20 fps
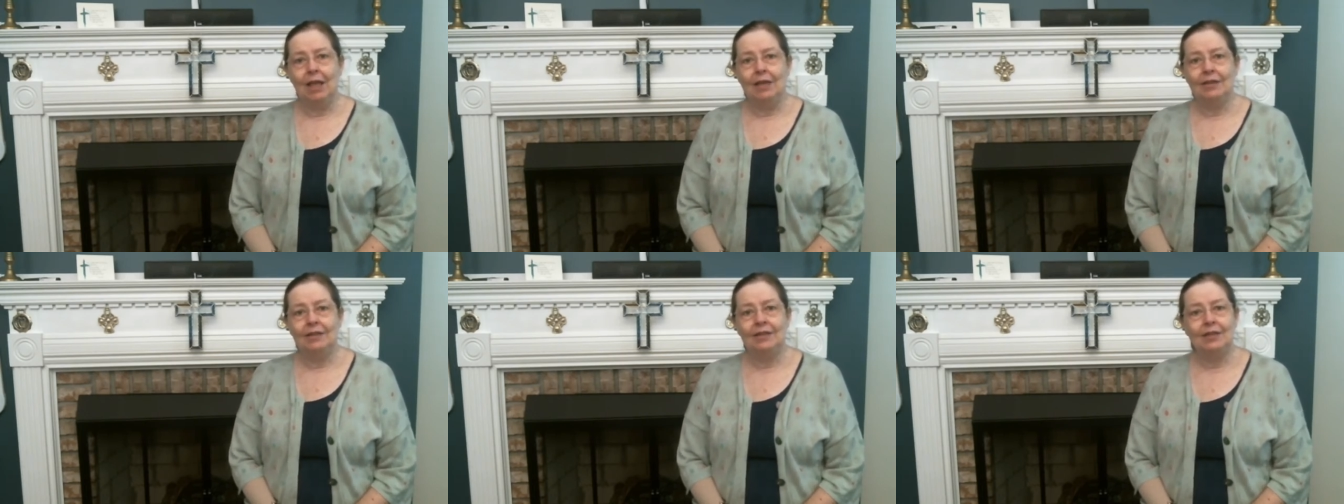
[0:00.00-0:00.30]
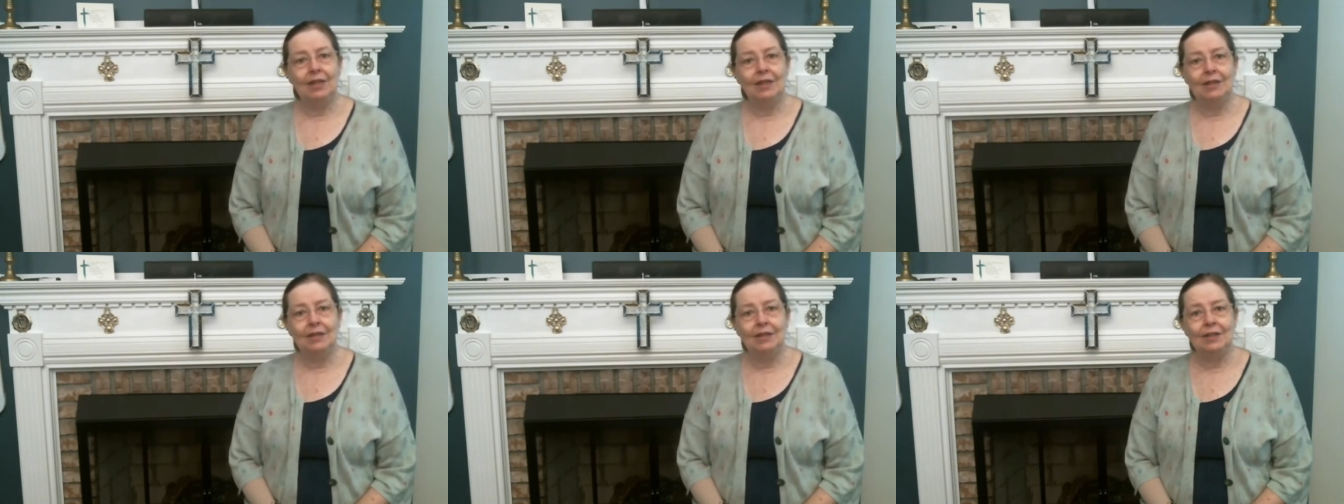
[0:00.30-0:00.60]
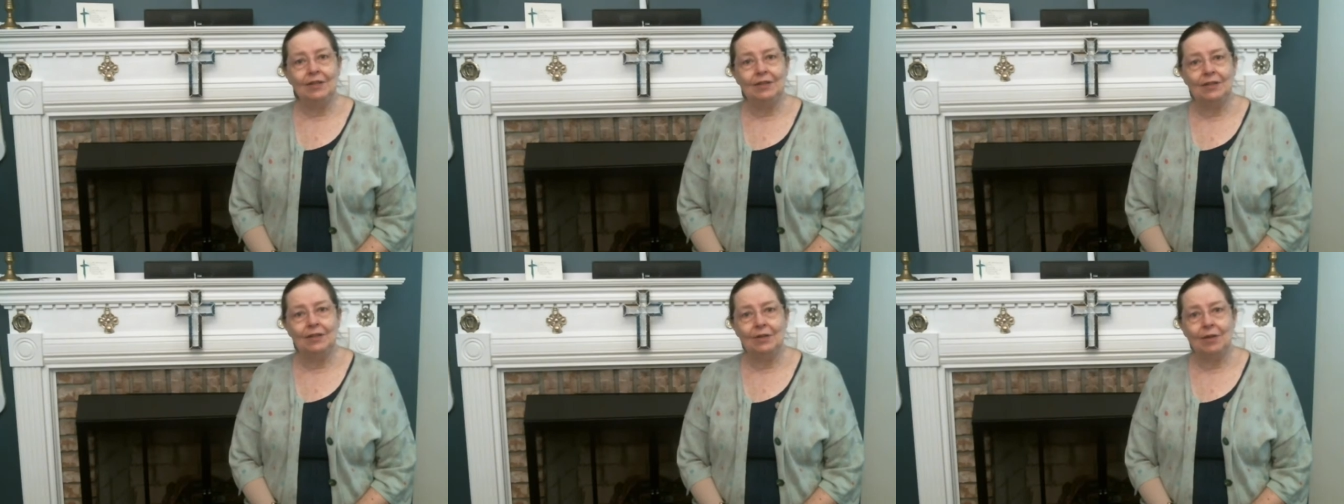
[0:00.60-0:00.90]
sticks
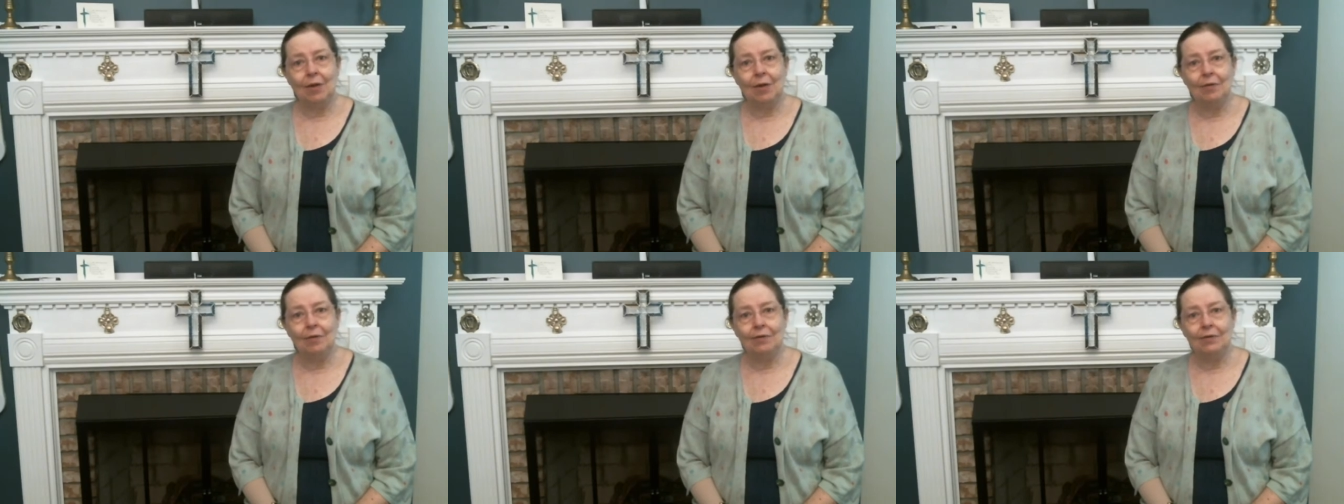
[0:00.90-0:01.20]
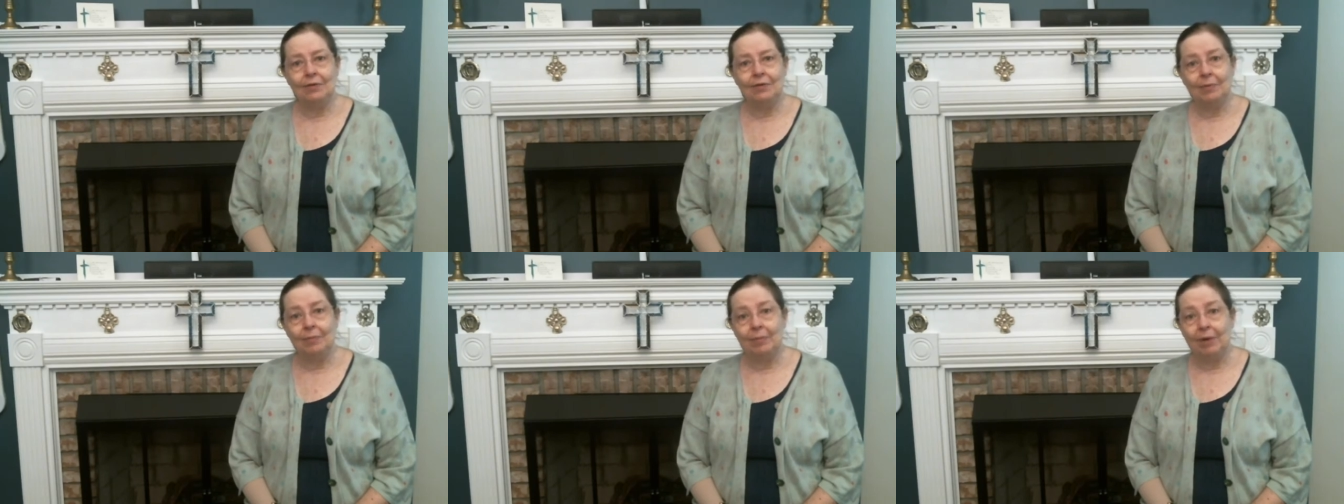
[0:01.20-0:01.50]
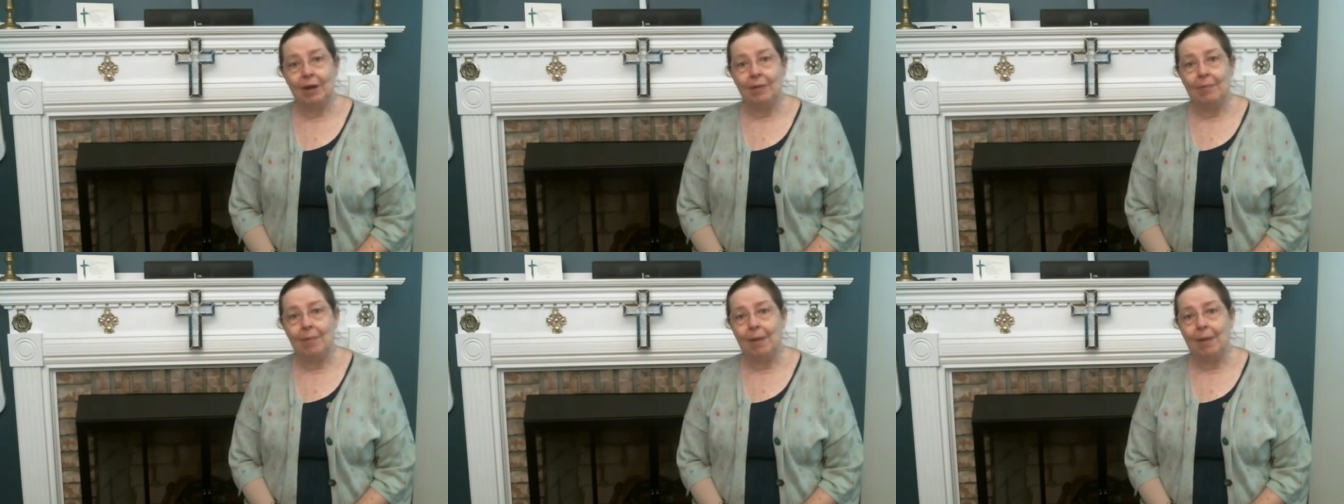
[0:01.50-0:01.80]
and stones will
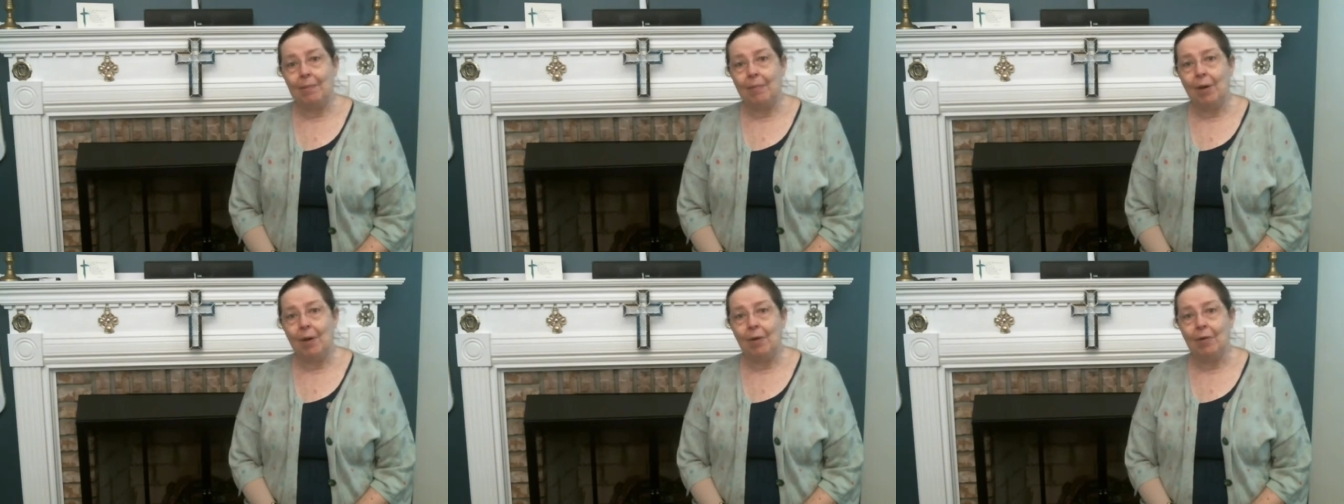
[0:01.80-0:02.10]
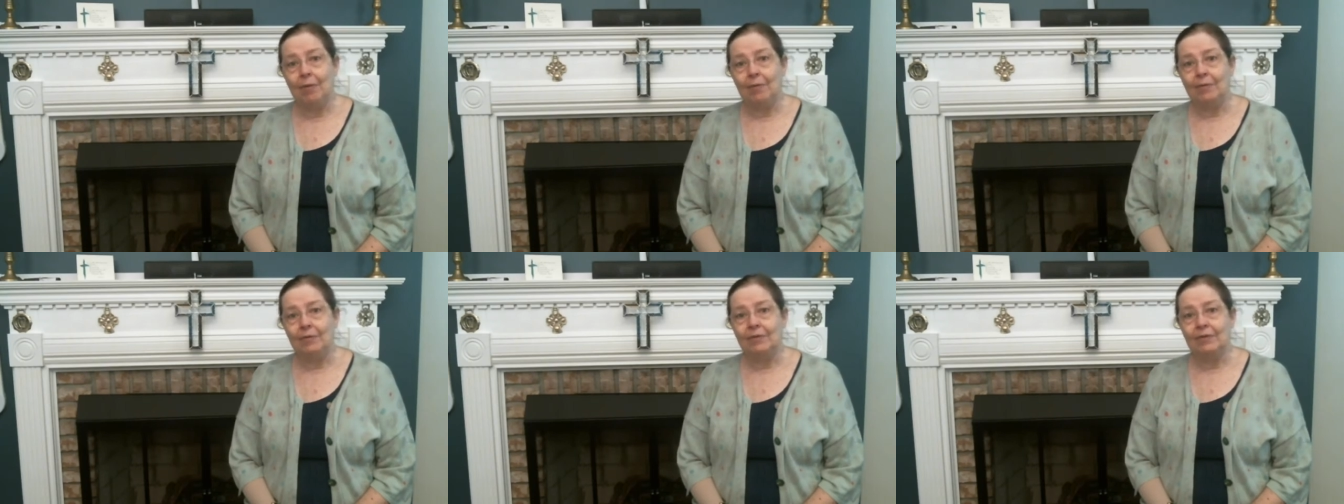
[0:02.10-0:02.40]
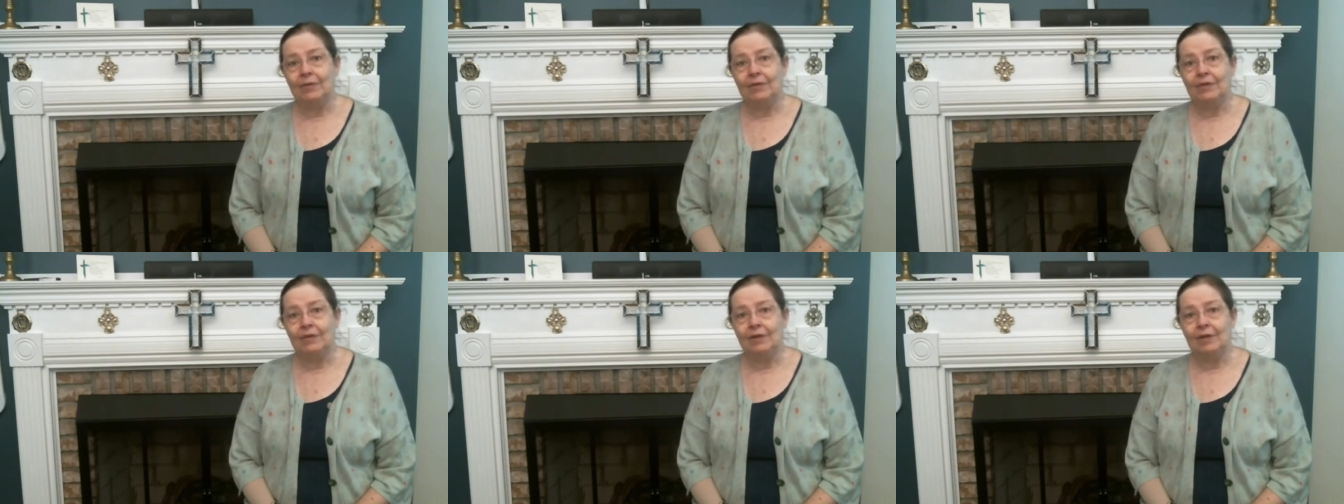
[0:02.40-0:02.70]
break my
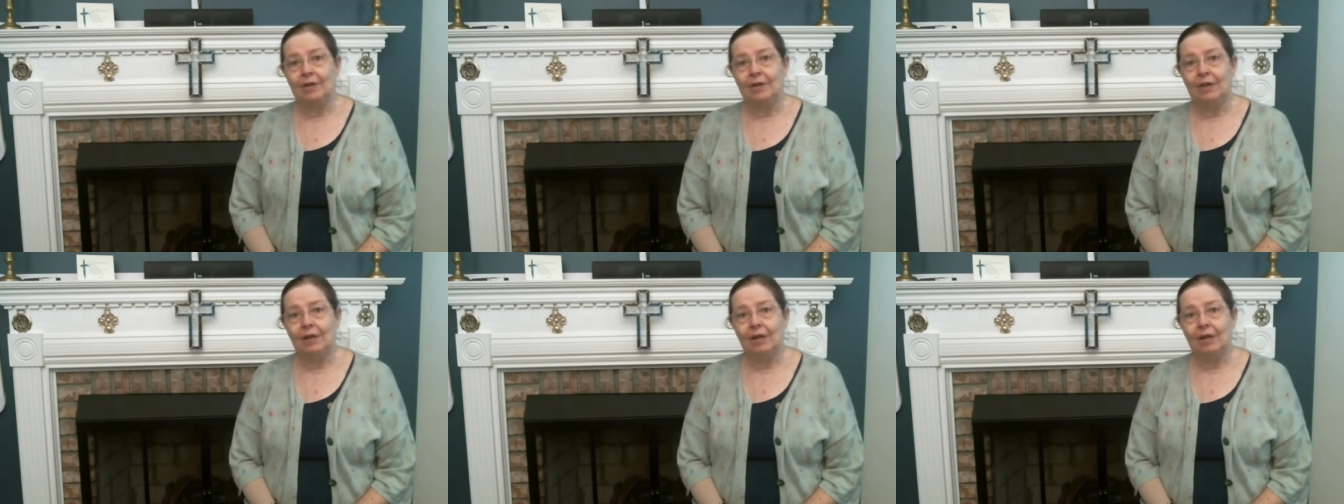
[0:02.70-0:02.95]
bones,